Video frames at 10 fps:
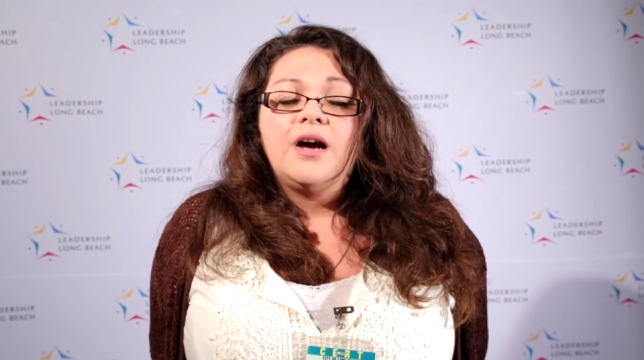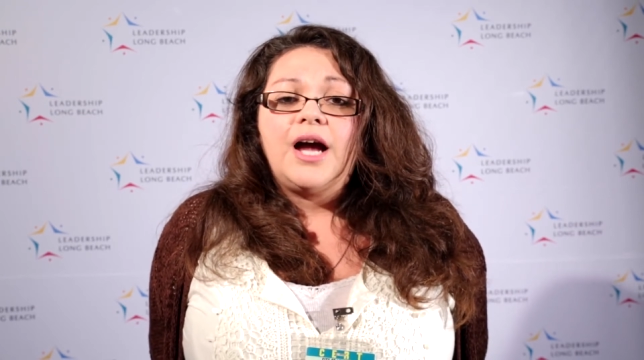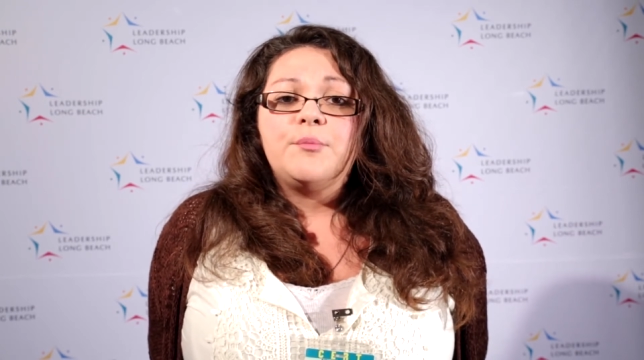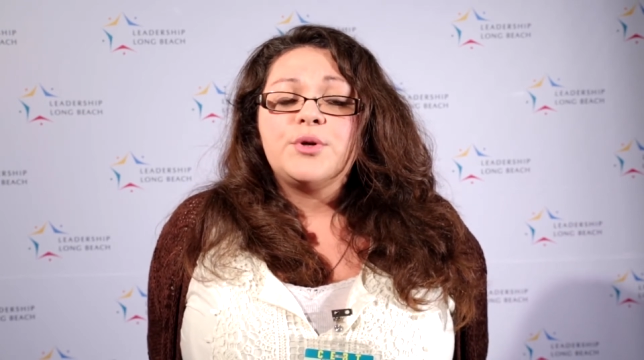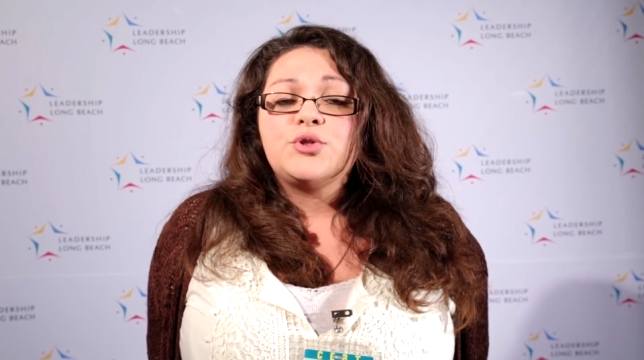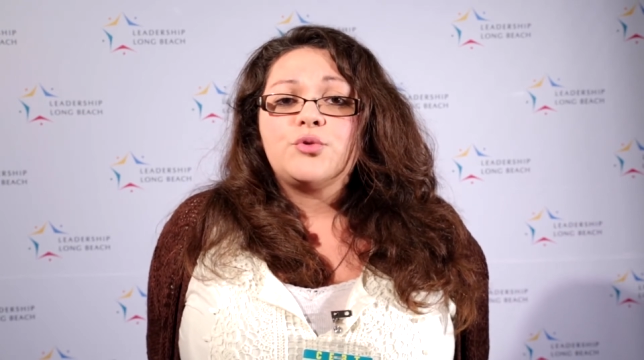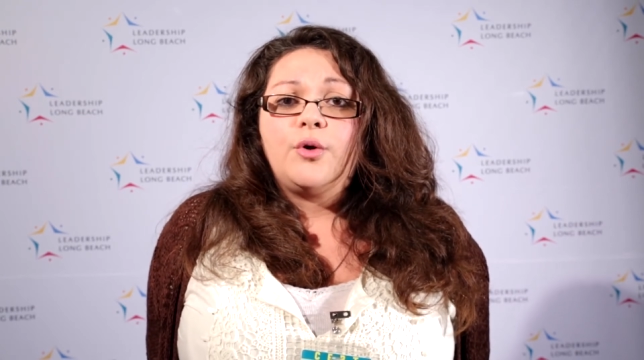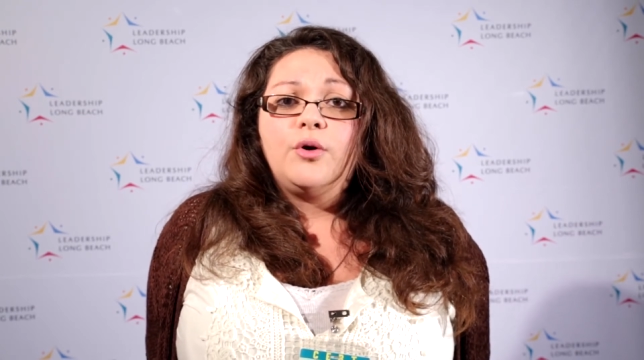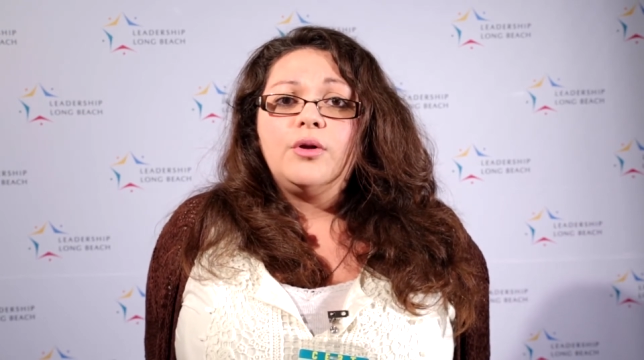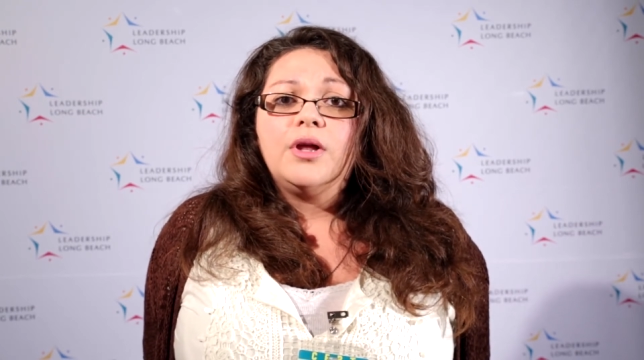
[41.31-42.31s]
I
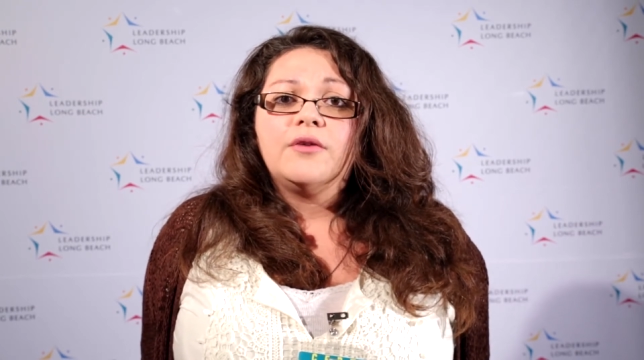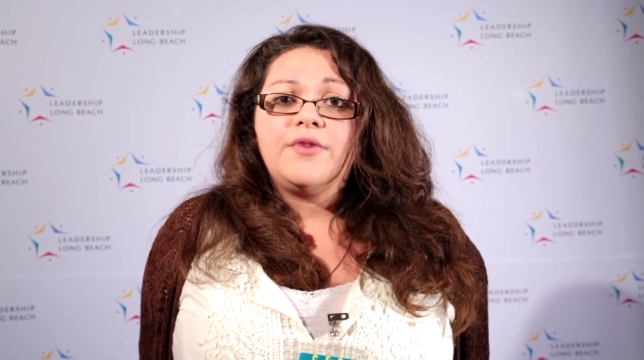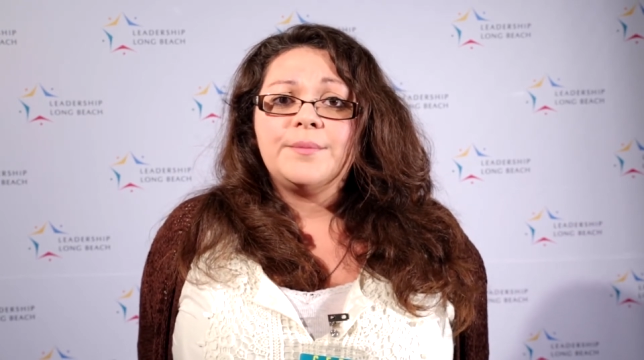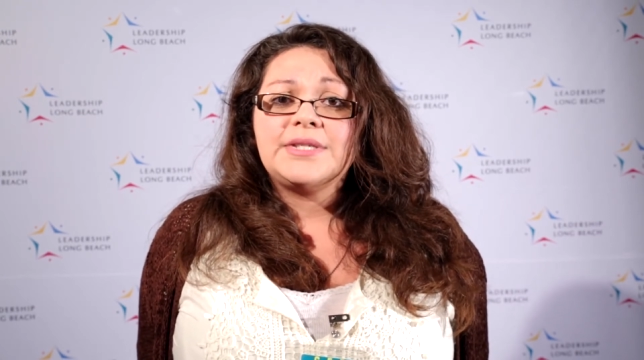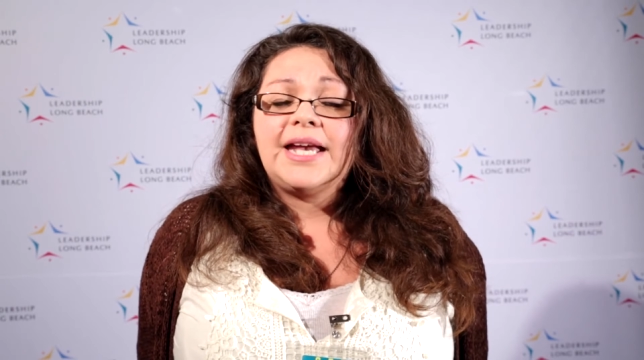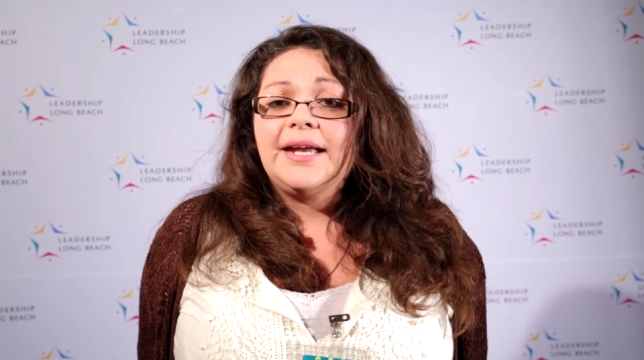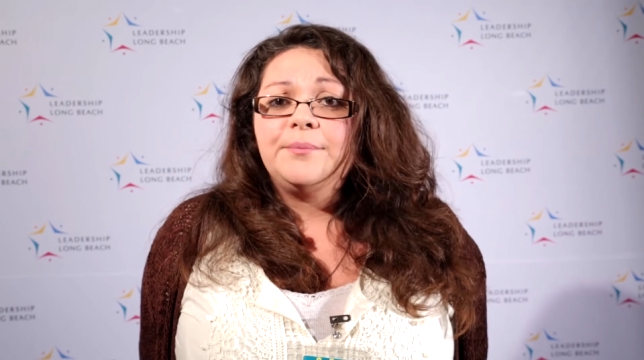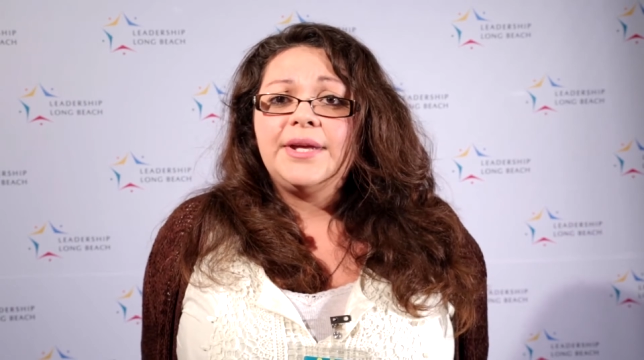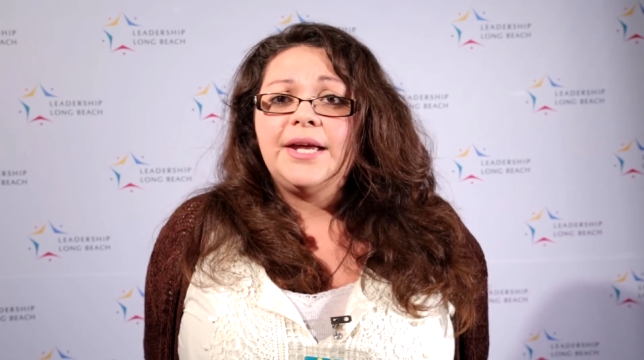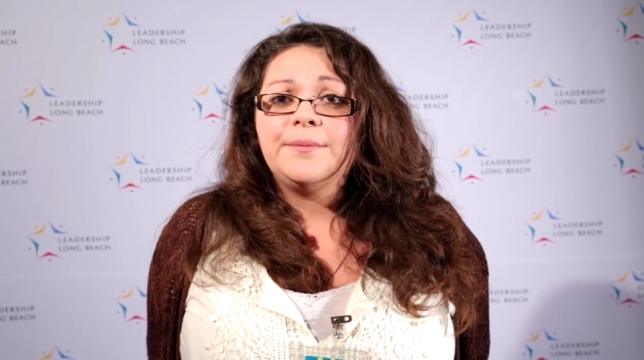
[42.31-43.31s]
patrol from
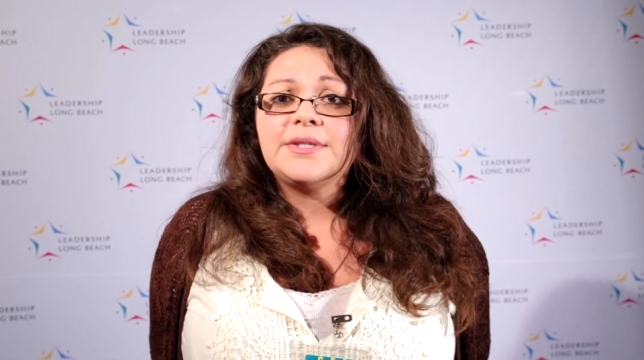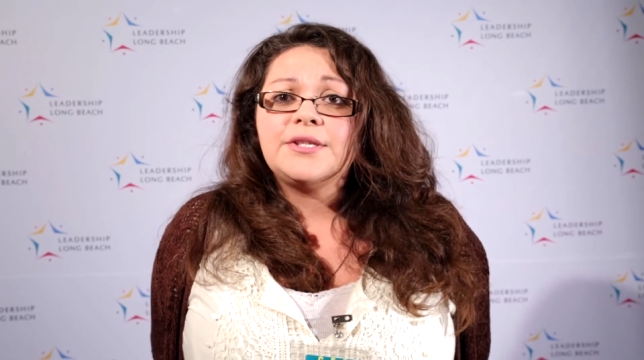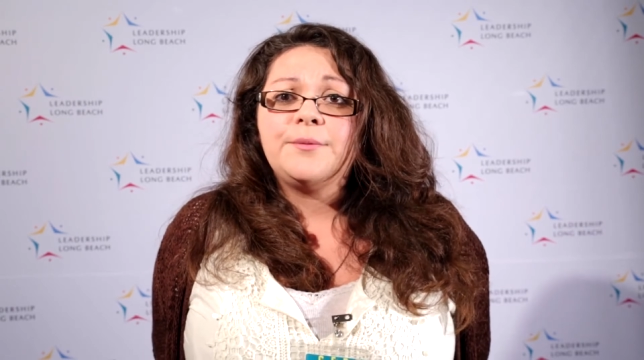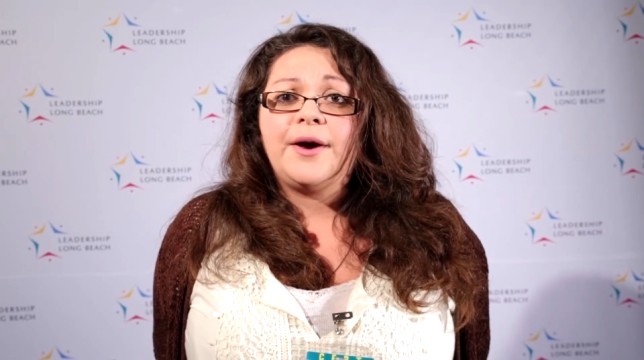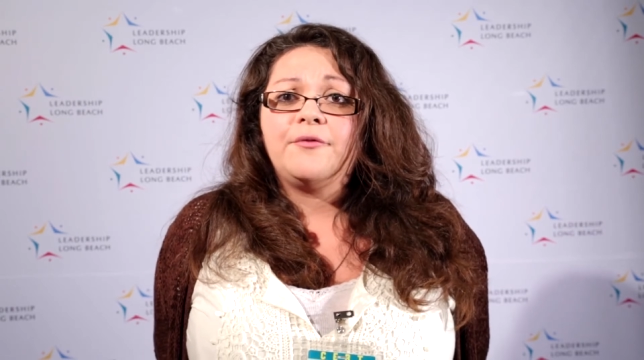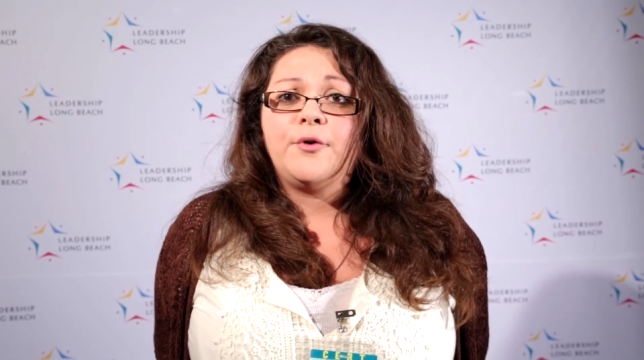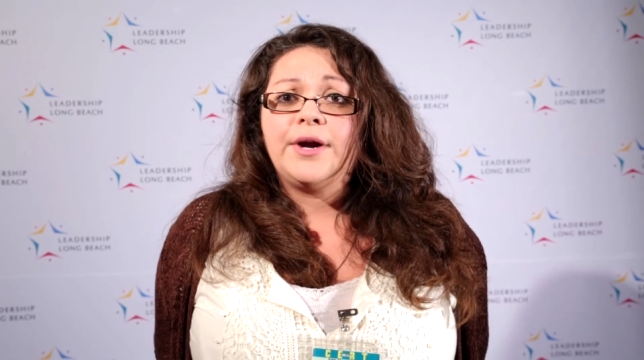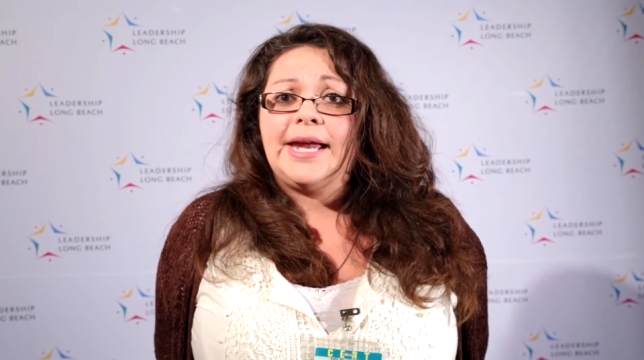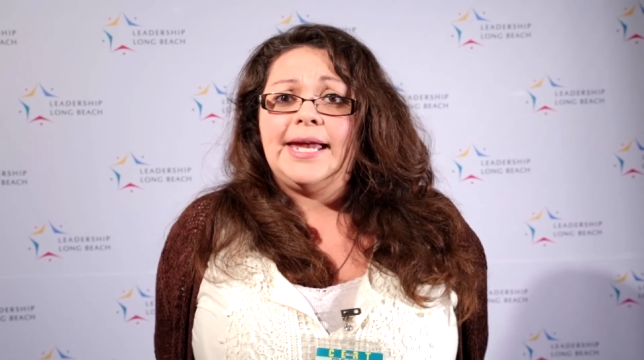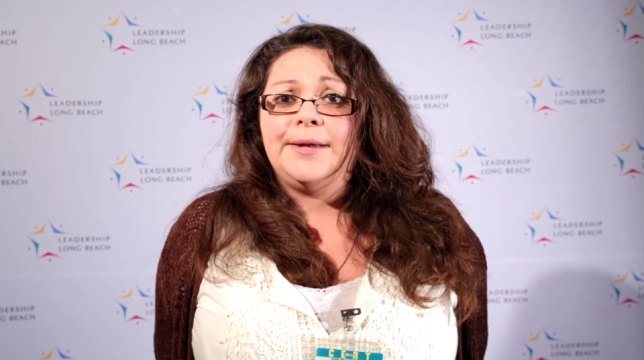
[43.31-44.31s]
ten p m to about four
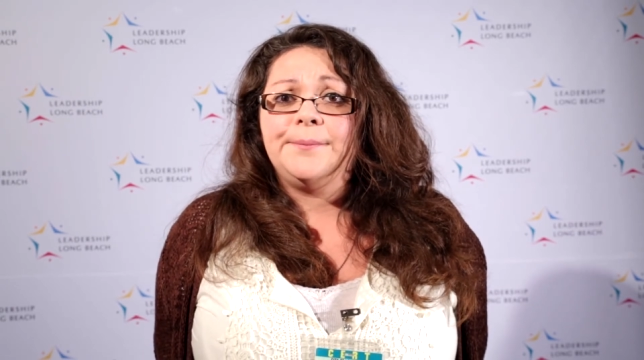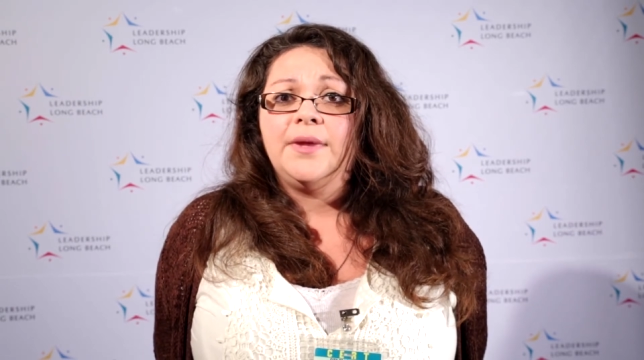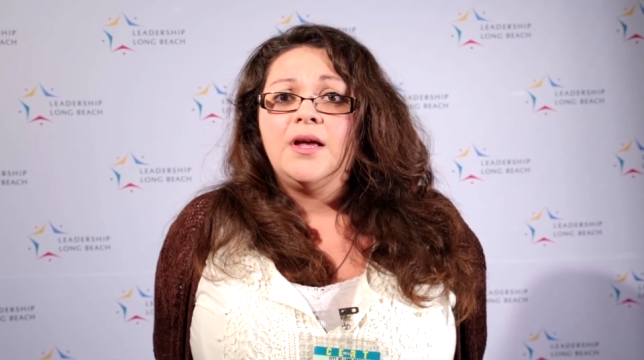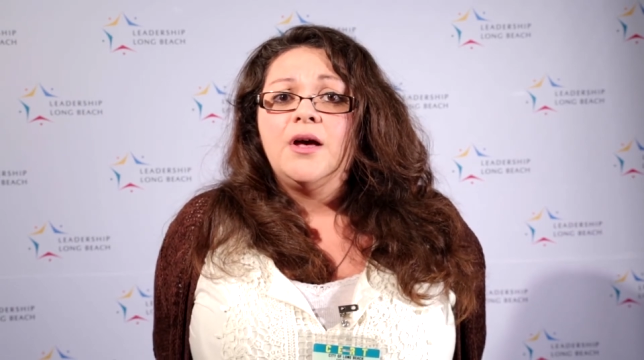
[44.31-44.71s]
a m